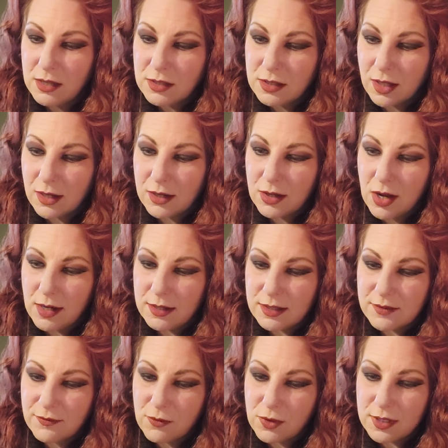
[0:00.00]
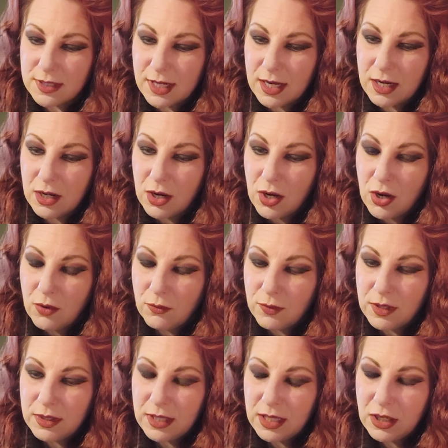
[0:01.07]
Dark goddess foresight,
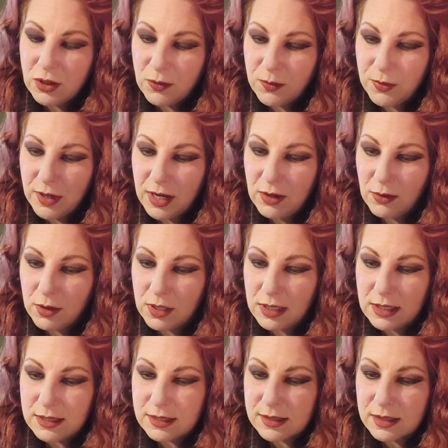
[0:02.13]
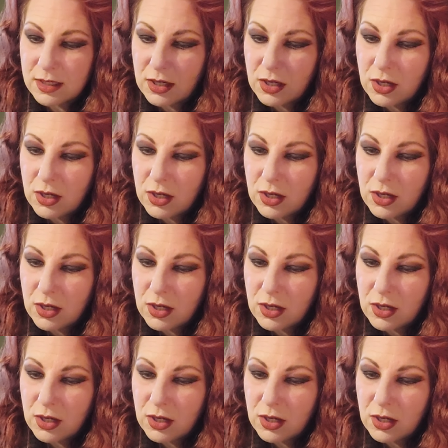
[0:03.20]
rethink your priorities.